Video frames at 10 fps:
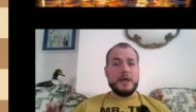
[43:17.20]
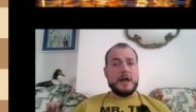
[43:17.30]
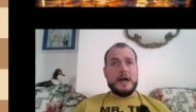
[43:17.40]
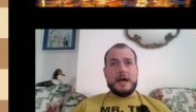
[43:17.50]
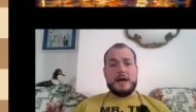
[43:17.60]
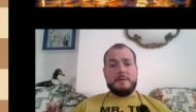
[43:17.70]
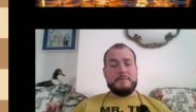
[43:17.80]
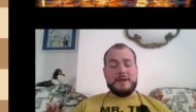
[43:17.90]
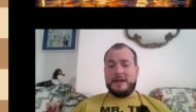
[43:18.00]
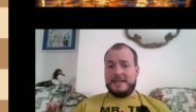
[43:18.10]

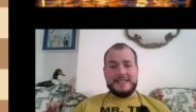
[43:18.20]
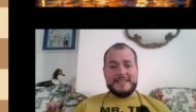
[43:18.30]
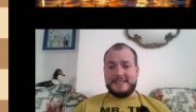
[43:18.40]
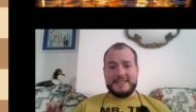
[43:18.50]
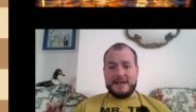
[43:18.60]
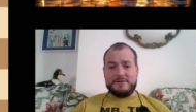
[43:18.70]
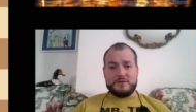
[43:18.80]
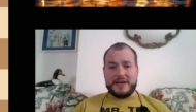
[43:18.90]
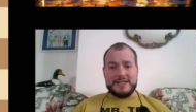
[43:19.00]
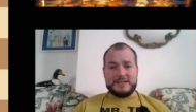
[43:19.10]
His ECF
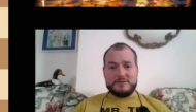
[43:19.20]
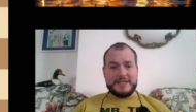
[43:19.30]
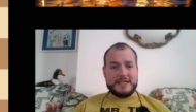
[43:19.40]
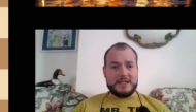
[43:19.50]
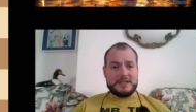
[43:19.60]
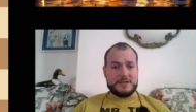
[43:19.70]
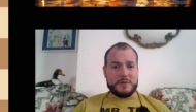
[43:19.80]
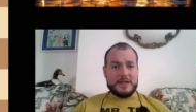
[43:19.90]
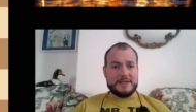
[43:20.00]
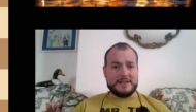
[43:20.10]
grade is ridiculous as
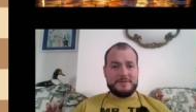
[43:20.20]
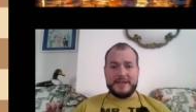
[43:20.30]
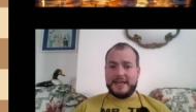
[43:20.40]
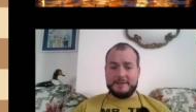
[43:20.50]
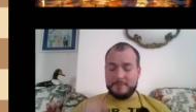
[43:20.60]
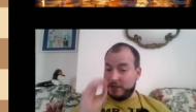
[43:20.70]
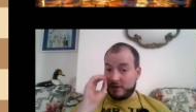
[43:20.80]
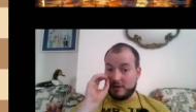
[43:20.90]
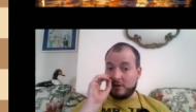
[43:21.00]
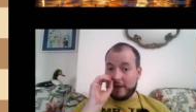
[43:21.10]
well as his FIDE, but you
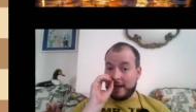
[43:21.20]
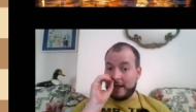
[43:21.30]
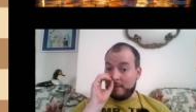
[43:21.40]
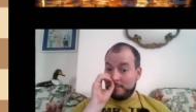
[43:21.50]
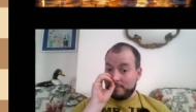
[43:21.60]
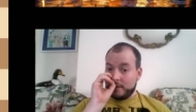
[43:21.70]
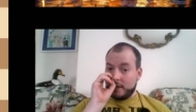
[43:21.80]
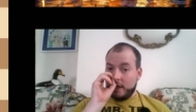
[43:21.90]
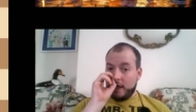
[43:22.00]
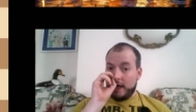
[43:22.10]
can look that up.
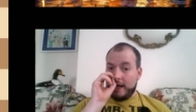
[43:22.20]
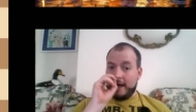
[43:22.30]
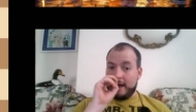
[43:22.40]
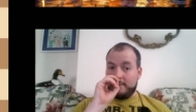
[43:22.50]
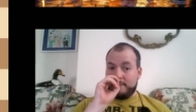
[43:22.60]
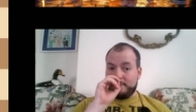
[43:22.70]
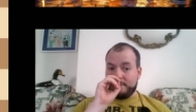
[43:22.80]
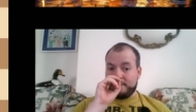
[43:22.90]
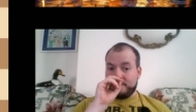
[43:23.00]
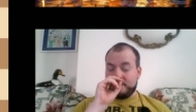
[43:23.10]

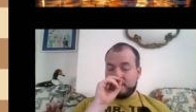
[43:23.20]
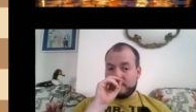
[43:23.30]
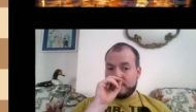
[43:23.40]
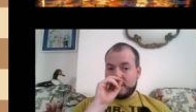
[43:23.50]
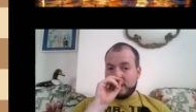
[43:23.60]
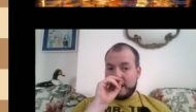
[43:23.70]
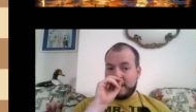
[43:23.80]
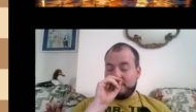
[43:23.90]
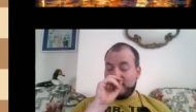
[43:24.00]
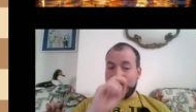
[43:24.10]

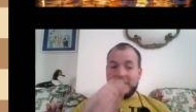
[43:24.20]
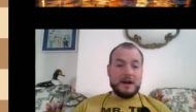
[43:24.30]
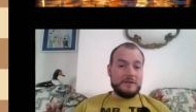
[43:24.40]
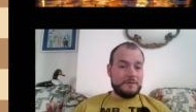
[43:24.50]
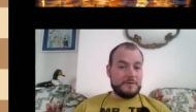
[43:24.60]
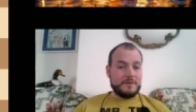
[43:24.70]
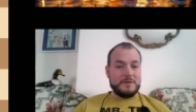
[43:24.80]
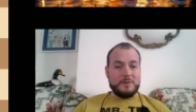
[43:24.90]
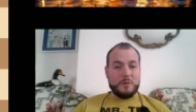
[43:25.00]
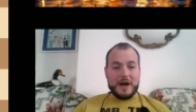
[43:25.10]
And funny enough,
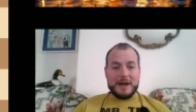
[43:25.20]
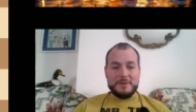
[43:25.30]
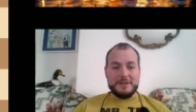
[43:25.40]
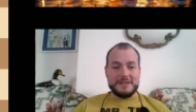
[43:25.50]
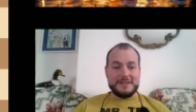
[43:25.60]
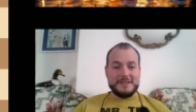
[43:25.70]
what happened?